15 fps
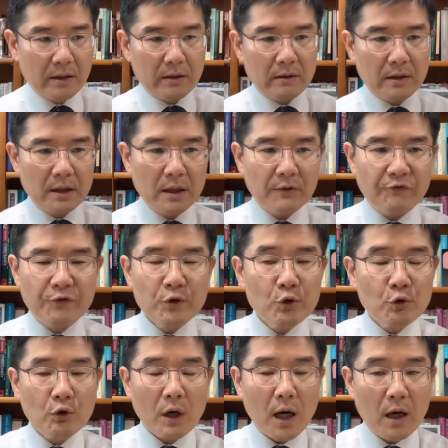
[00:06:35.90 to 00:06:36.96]
If
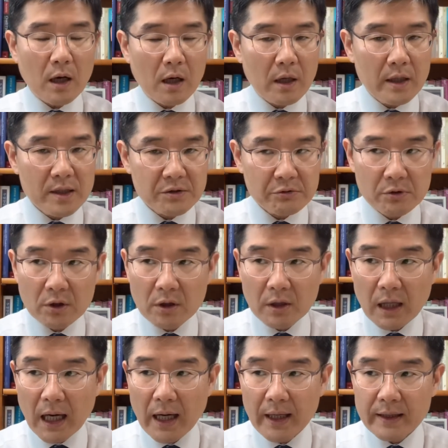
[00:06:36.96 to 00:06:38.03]
you are
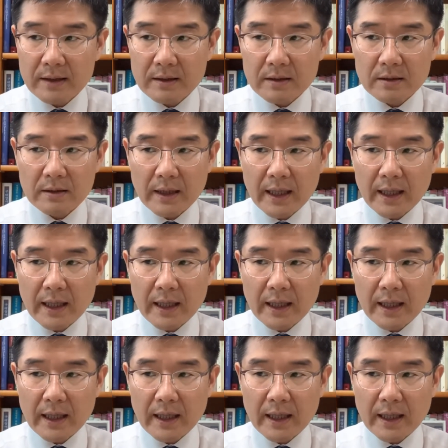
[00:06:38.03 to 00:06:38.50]
Israelite